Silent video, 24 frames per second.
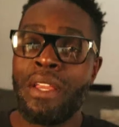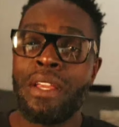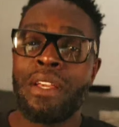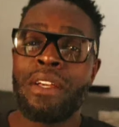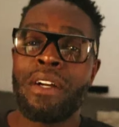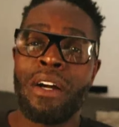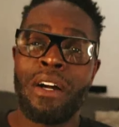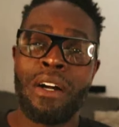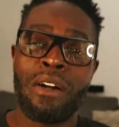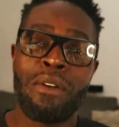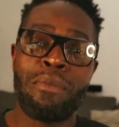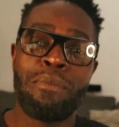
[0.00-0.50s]

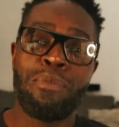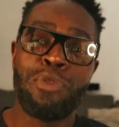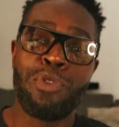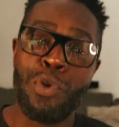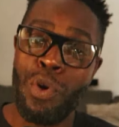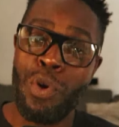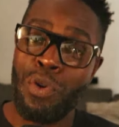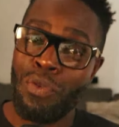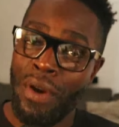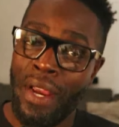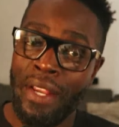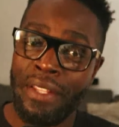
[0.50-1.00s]
Do it
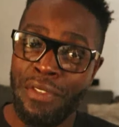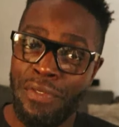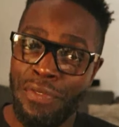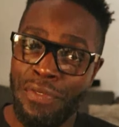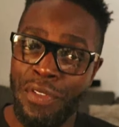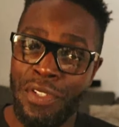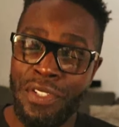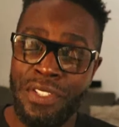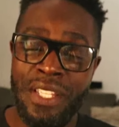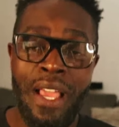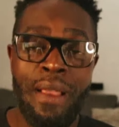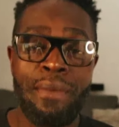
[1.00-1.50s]
right the
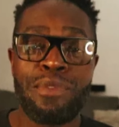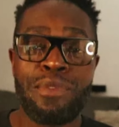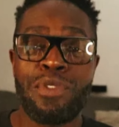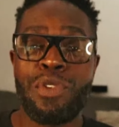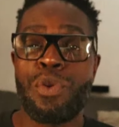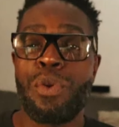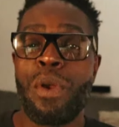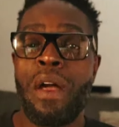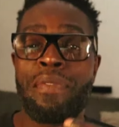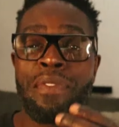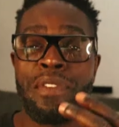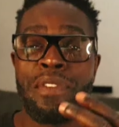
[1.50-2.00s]
first time so you don't
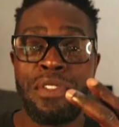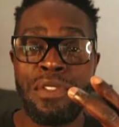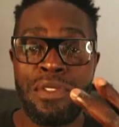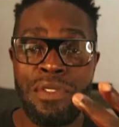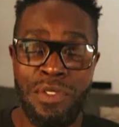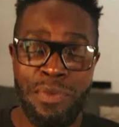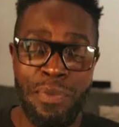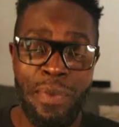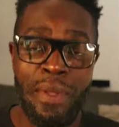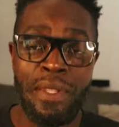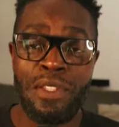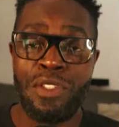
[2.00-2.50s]
have to
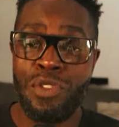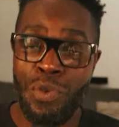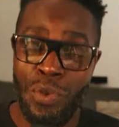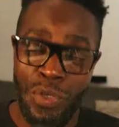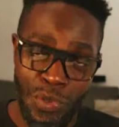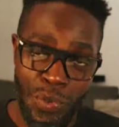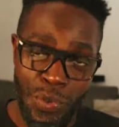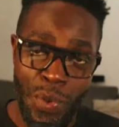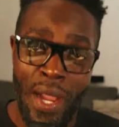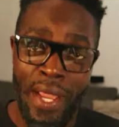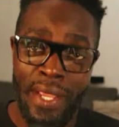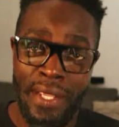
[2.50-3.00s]
do it
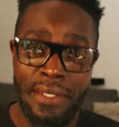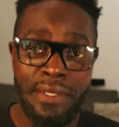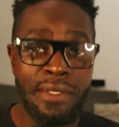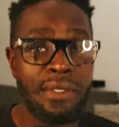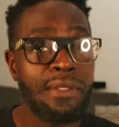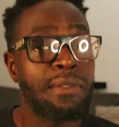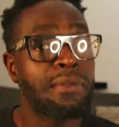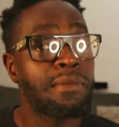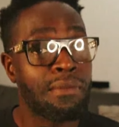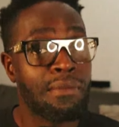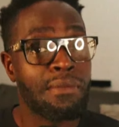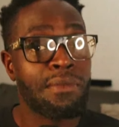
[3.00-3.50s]
twice.
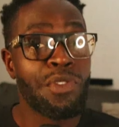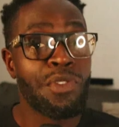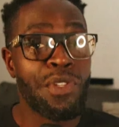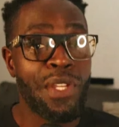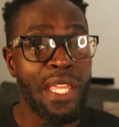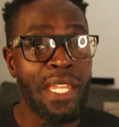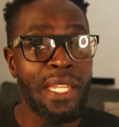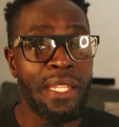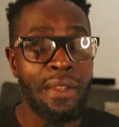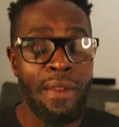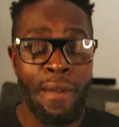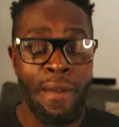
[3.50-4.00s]
You get
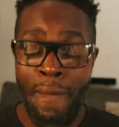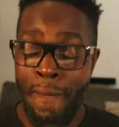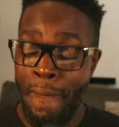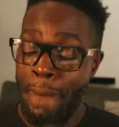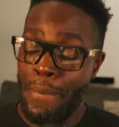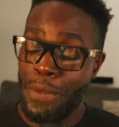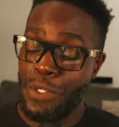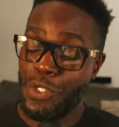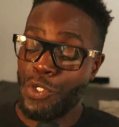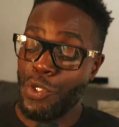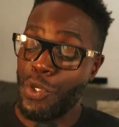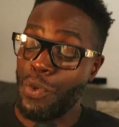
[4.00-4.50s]
it?
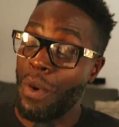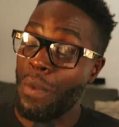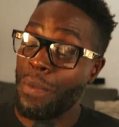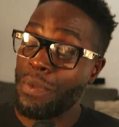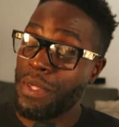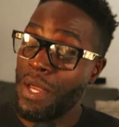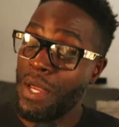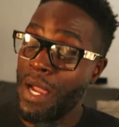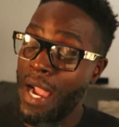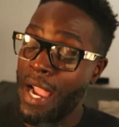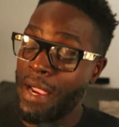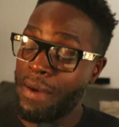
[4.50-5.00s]
So you went with the
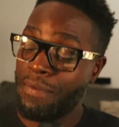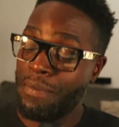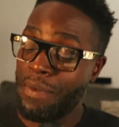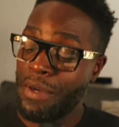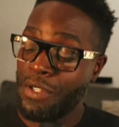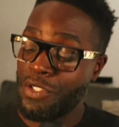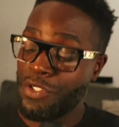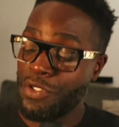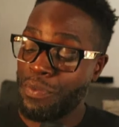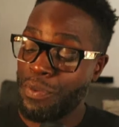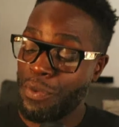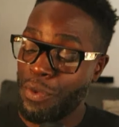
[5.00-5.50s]
high
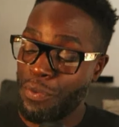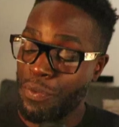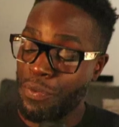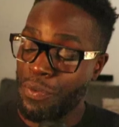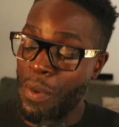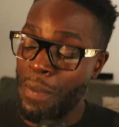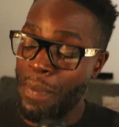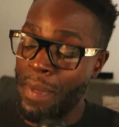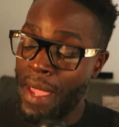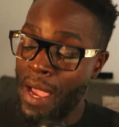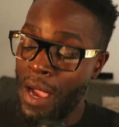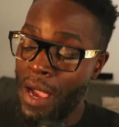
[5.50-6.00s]
pressure fuel pump
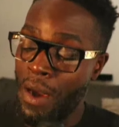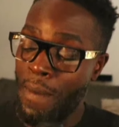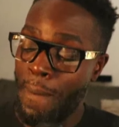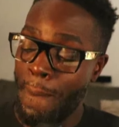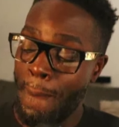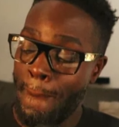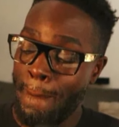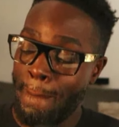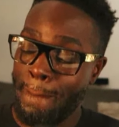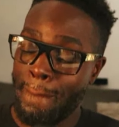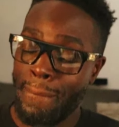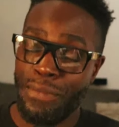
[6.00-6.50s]
now,
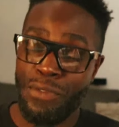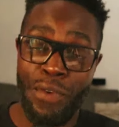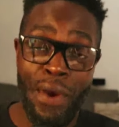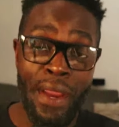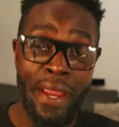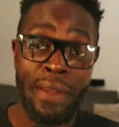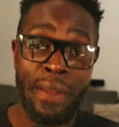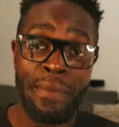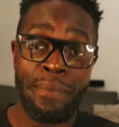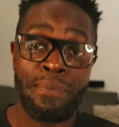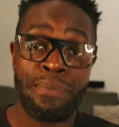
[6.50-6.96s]
right?